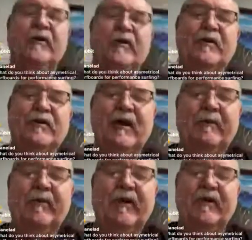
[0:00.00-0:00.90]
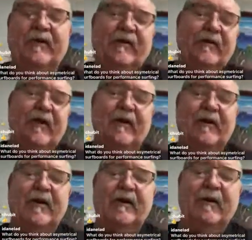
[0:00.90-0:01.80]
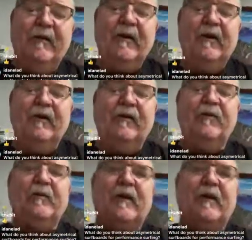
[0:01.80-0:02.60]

get into shaping? I love making things with my